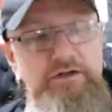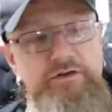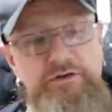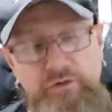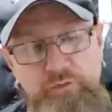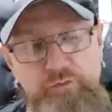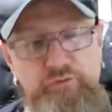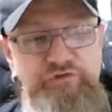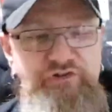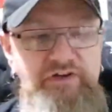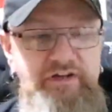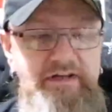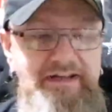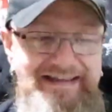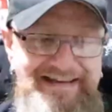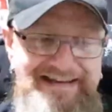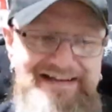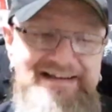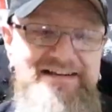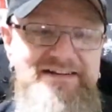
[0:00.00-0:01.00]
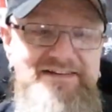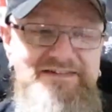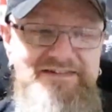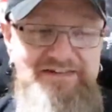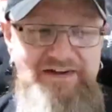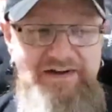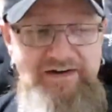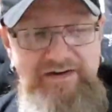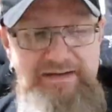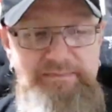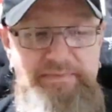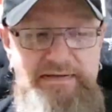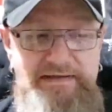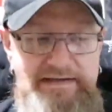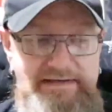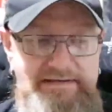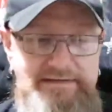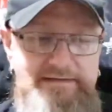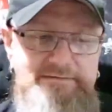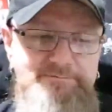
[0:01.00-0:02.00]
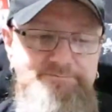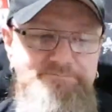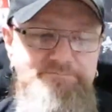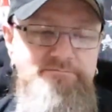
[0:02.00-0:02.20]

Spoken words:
English IPA.